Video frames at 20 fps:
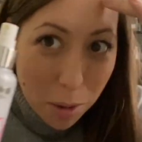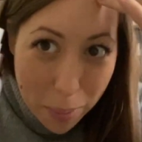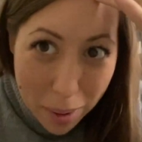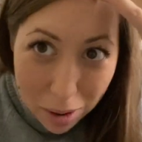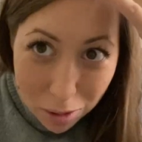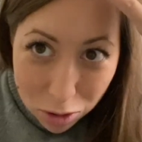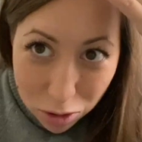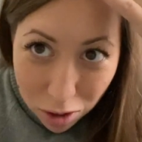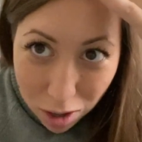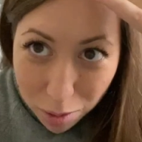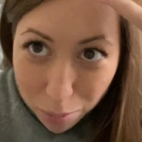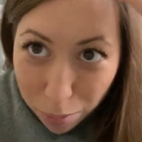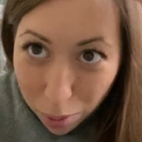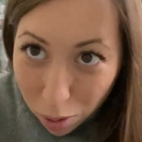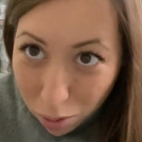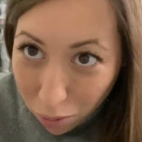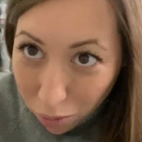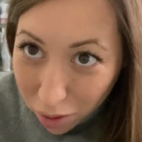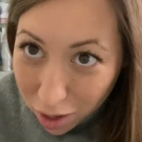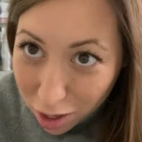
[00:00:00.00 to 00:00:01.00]
about trying to
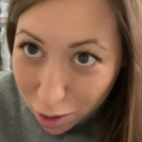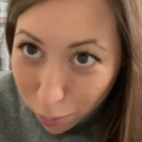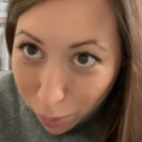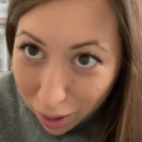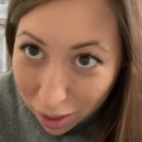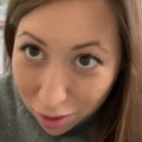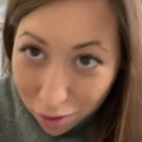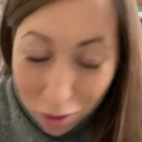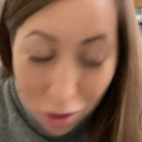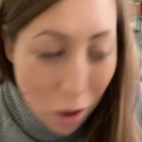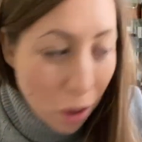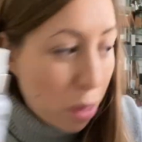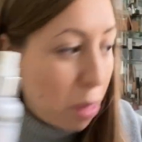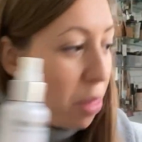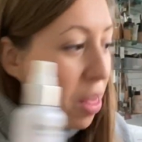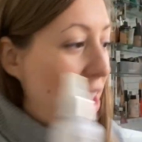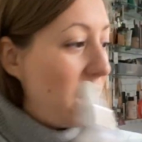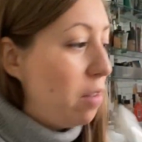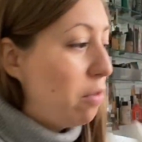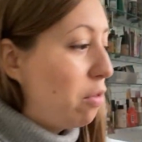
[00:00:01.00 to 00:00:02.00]
bolt this bit that's got
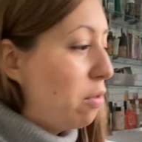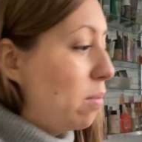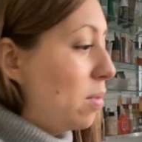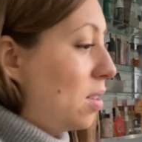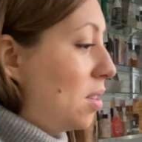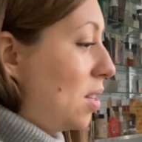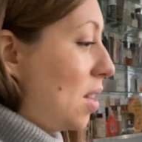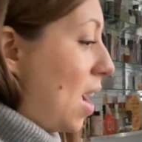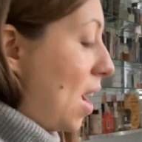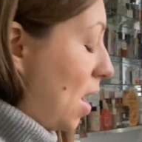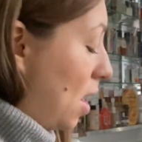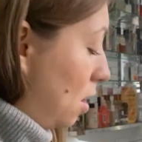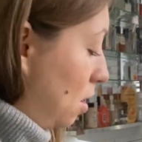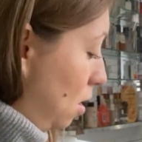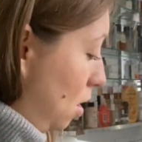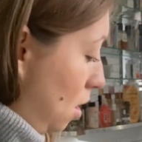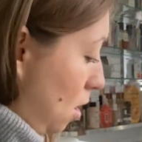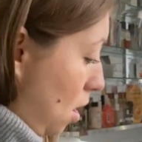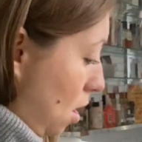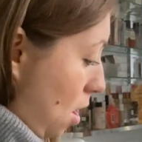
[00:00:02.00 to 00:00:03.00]
thin from
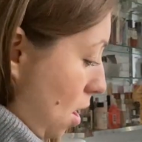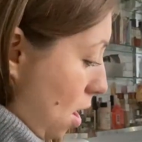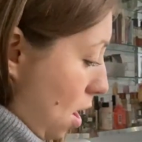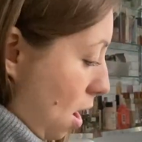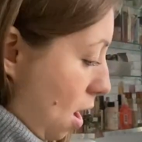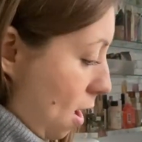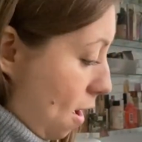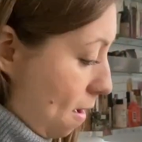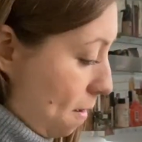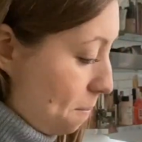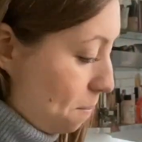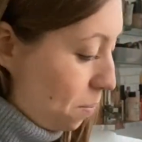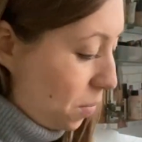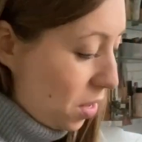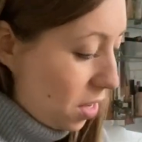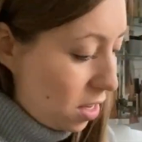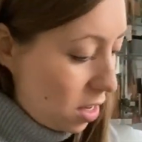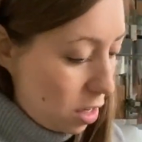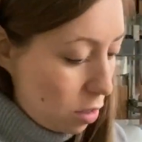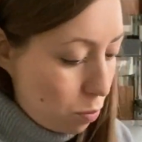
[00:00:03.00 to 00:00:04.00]
Stan. Um,
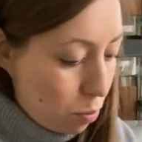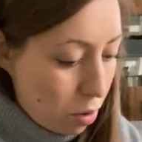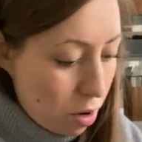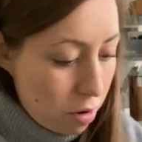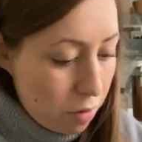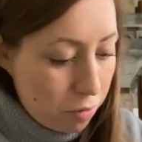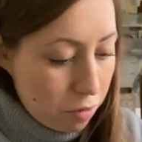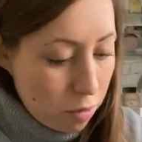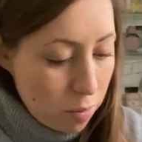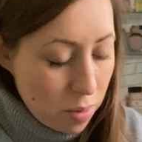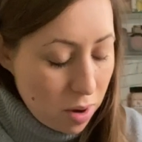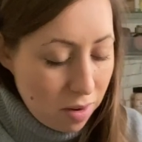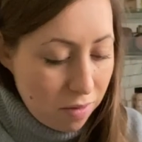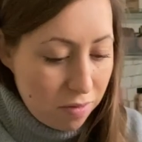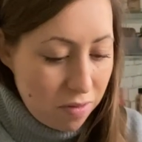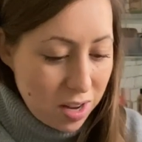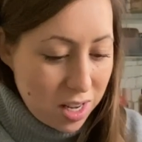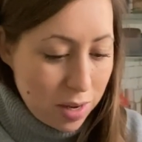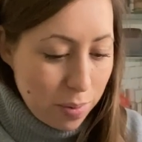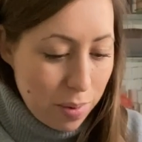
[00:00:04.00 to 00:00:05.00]
this is Pro Formula
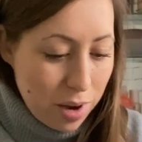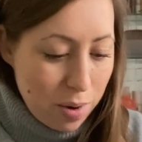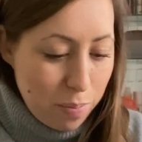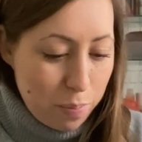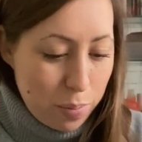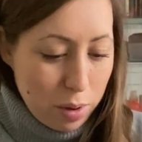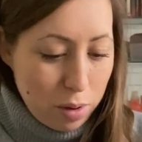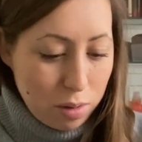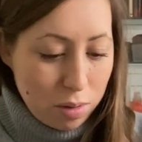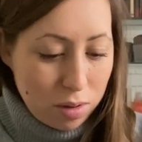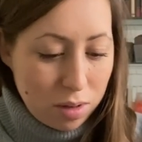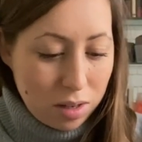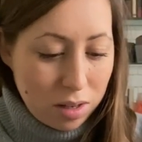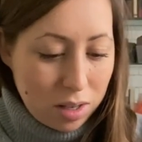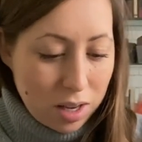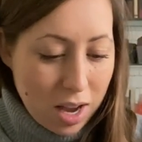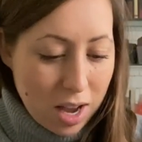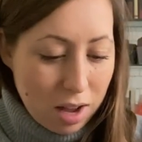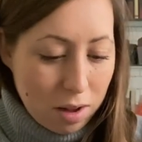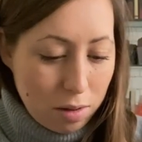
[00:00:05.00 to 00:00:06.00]
Vitamin
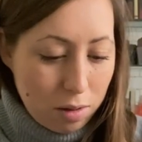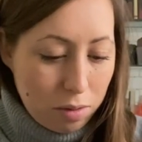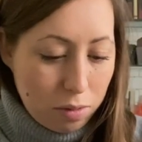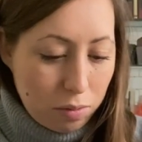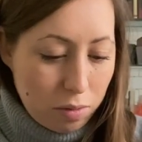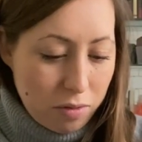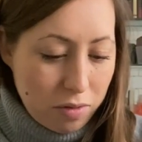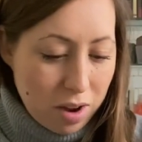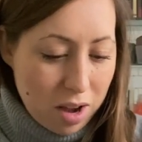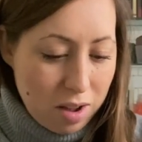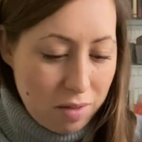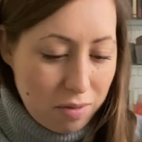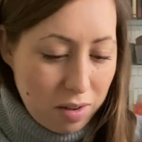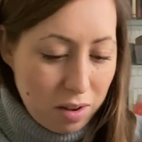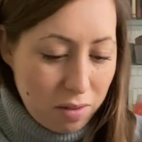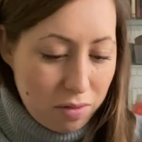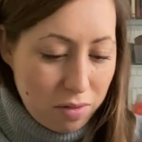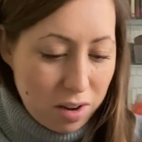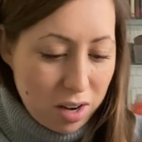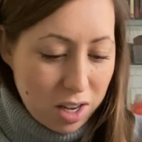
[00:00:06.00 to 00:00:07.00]
Boost, Health
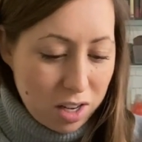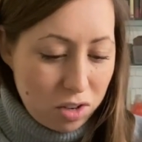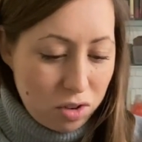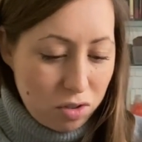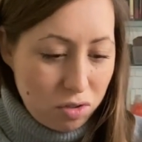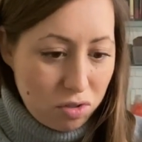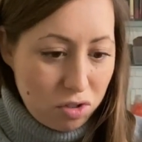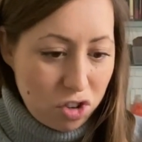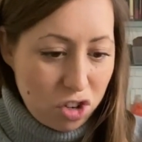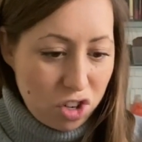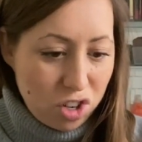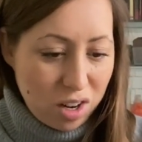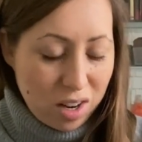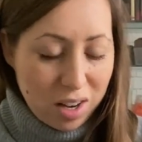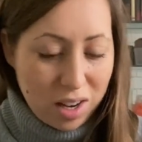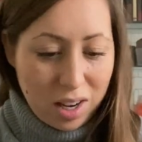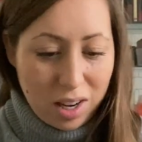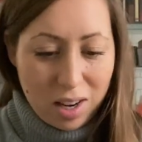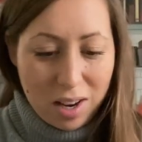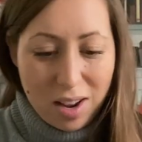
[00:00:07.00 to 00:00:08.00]
Reviving for Lustrous
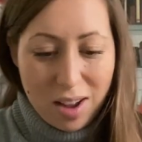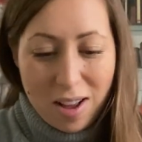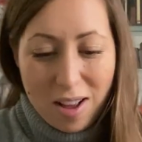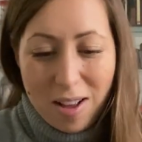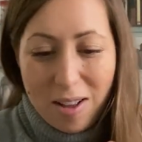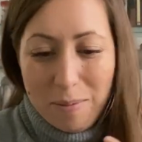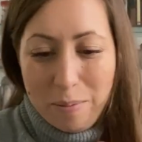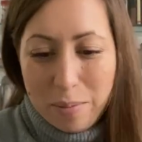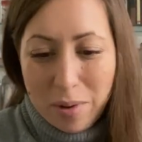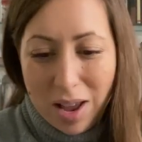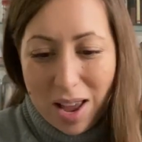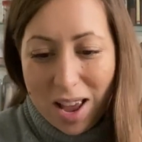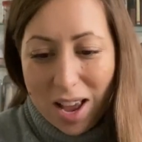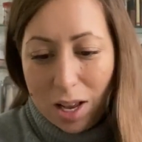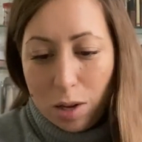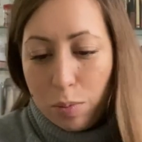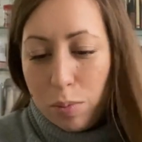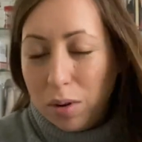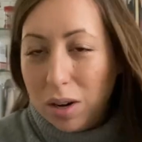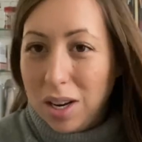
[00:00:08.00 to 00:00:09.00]
Shine. My
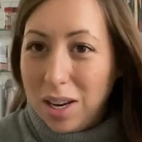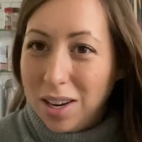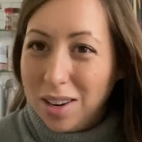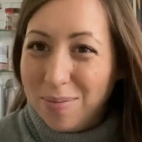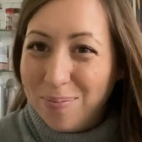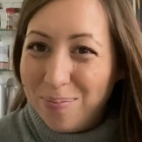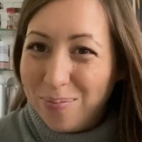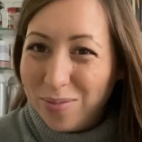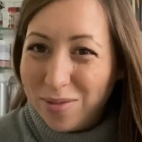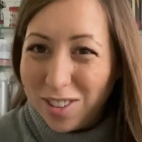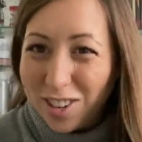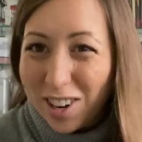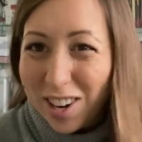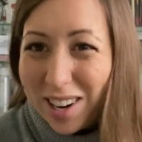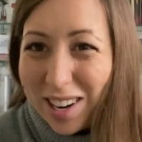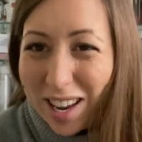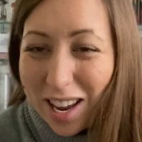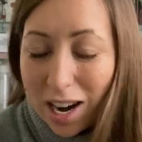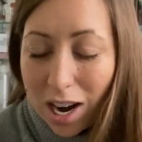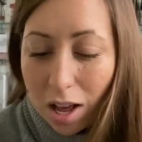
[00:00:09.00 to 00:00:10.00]
hair's pretty
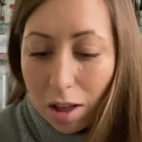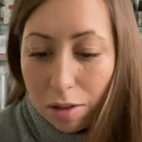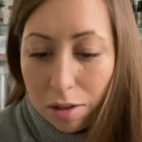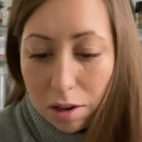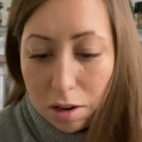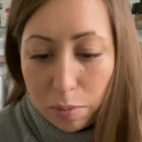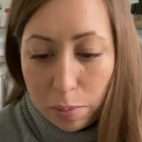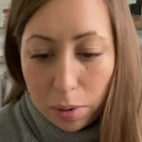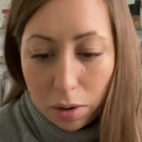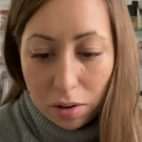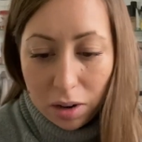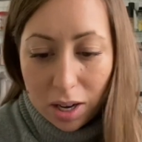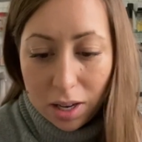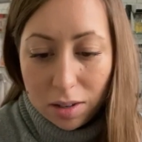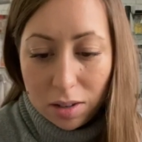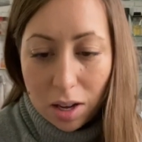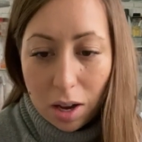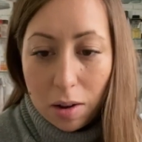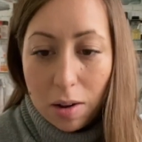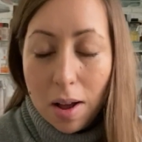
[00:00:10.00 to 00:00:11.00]
shiny and healthy to be
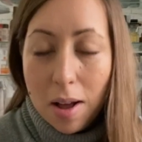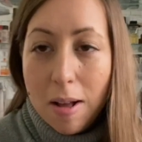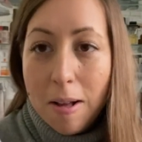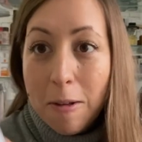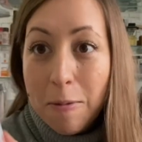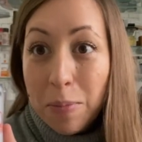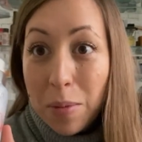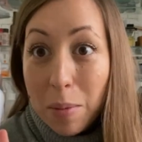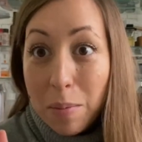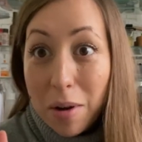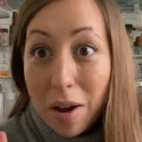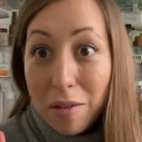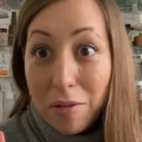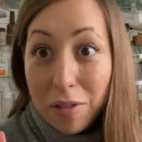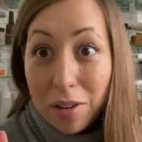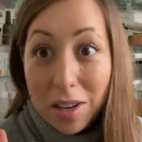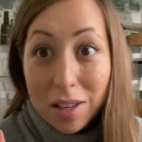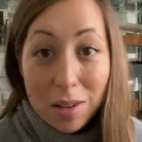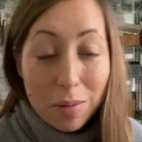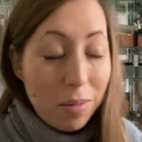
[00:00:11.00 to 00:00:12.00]
honest, so I might
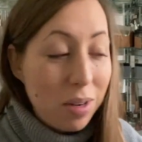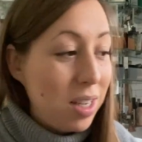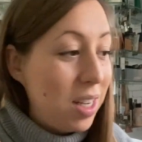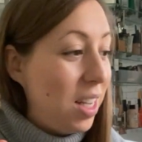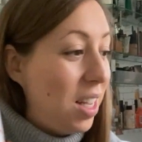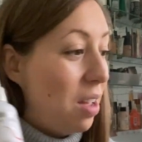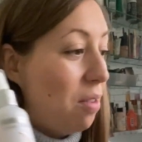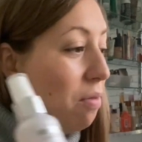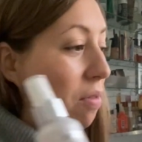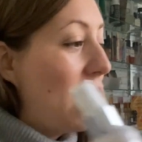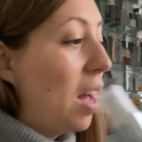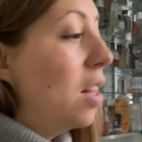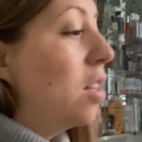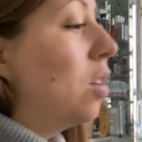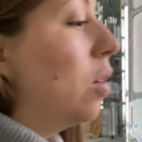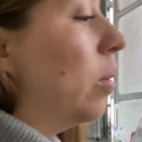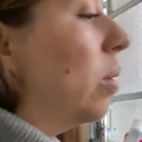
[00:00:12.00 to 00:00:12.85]
find someone to give that to